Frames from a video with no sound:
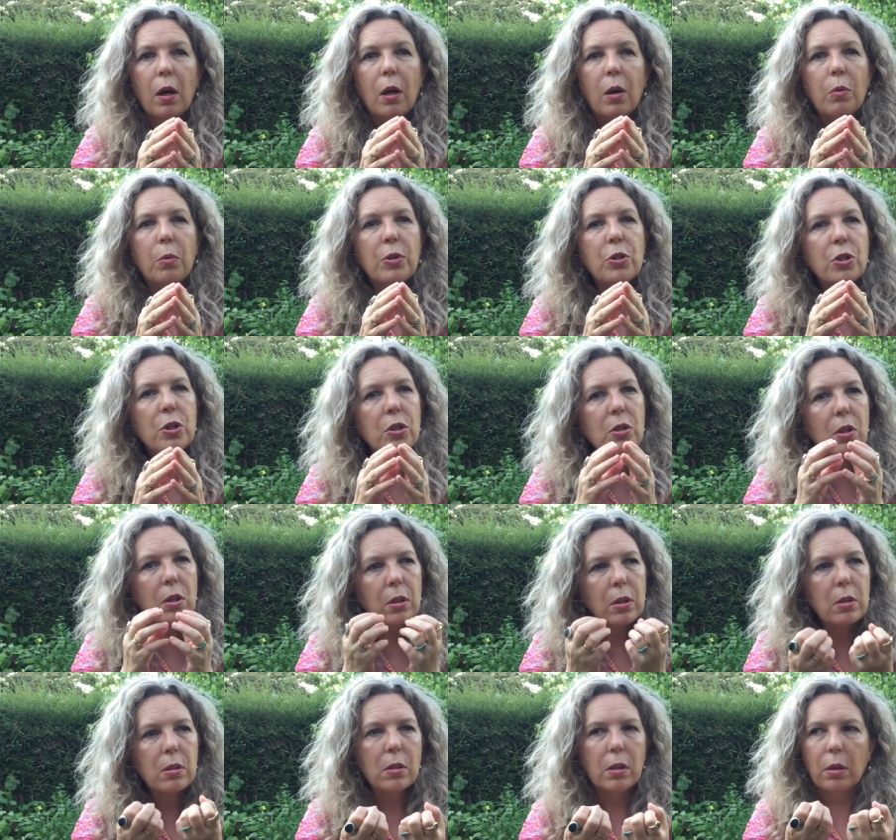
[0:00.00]
which is
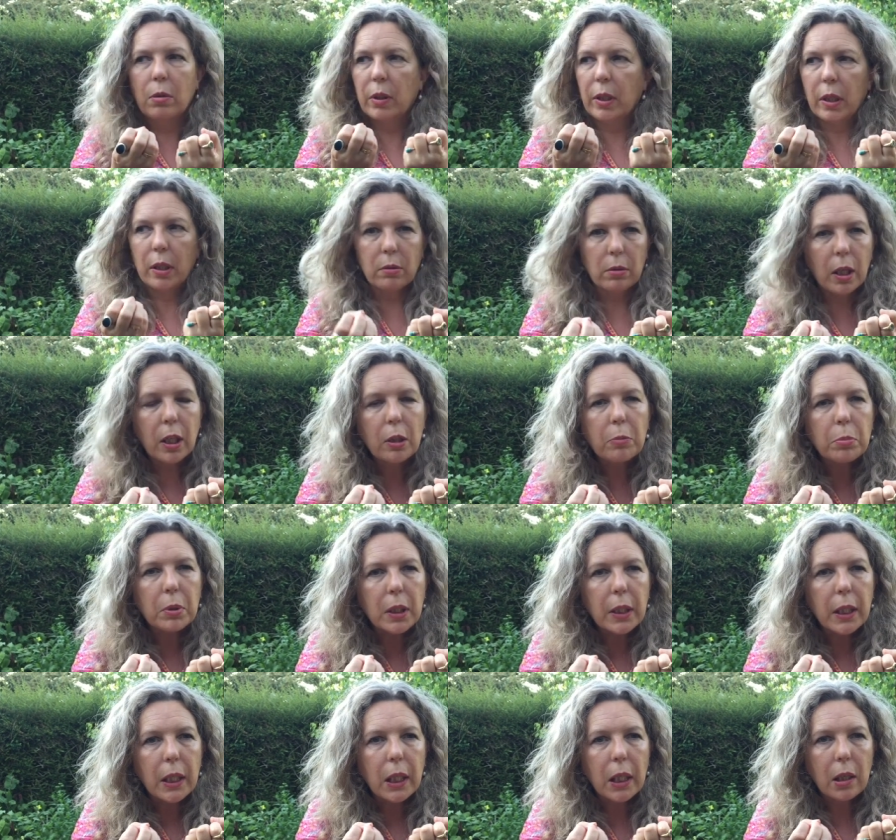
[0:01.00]
also
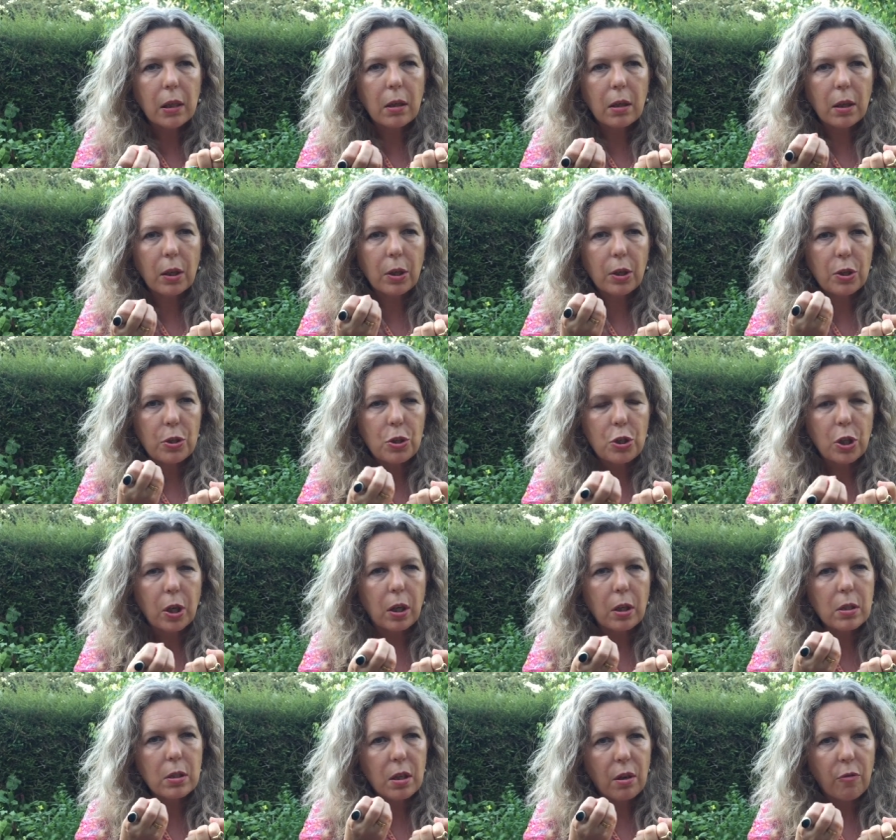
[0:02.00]
incredibly
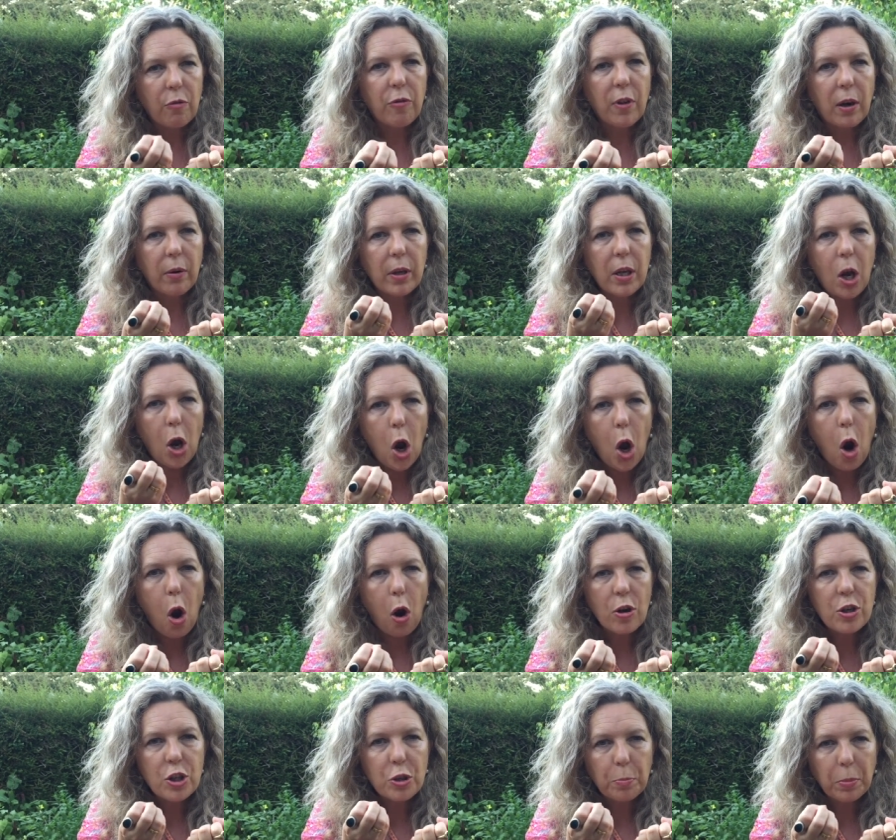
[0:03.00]
conjunct a very
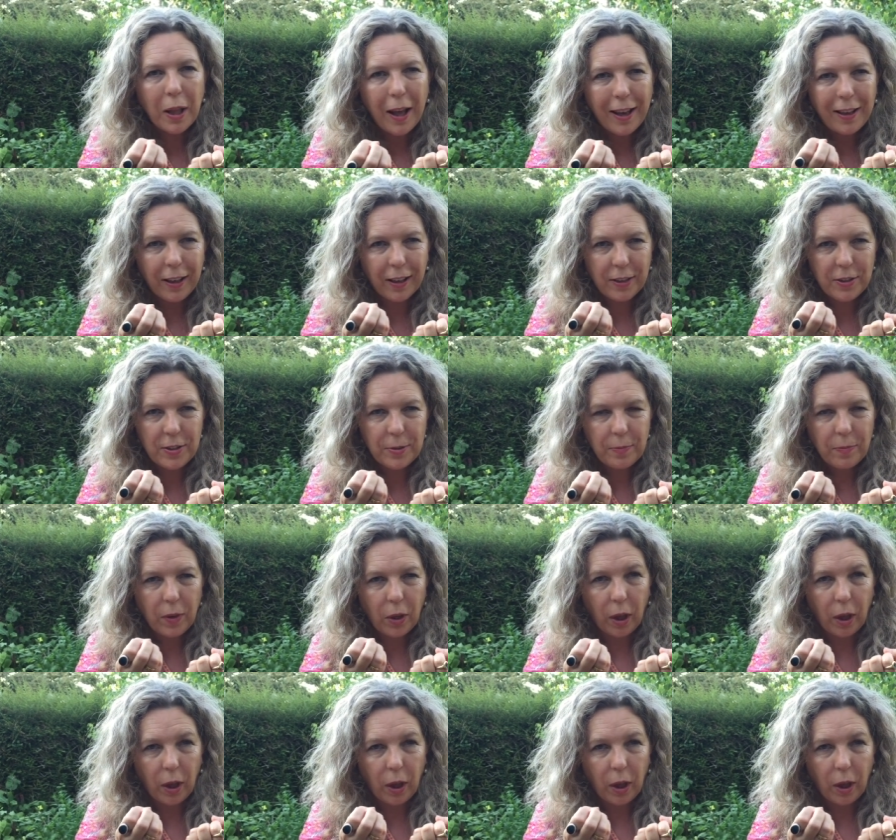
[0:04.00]
harsh planet.